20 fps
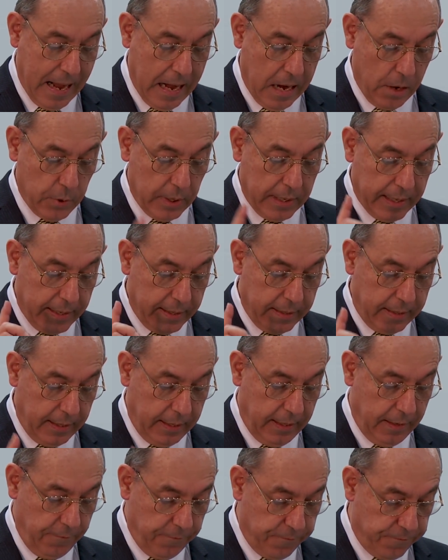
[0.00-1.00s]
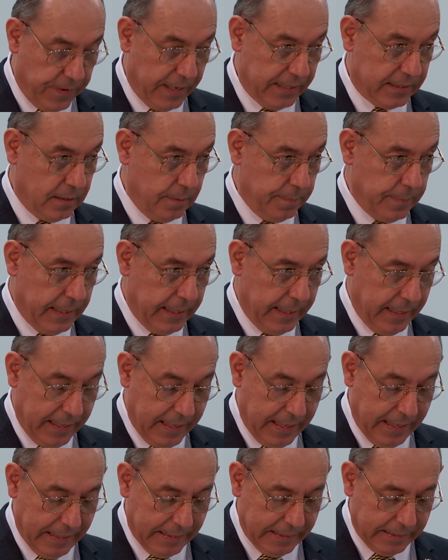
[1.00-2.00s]
Our Lady in Fatima
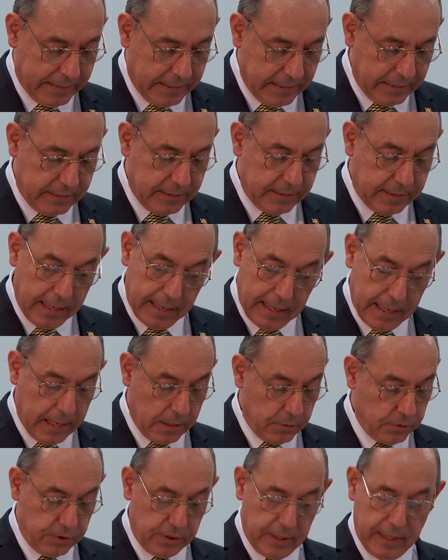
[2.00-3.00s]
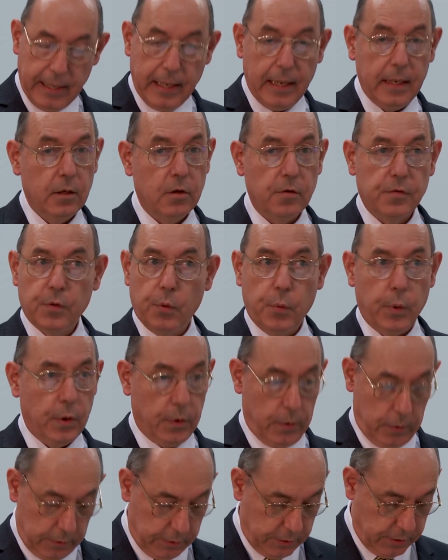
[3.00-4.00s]
didn't announce the end of the
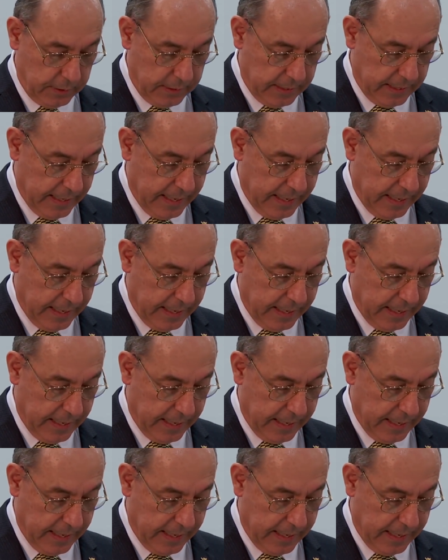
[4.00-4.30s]
world,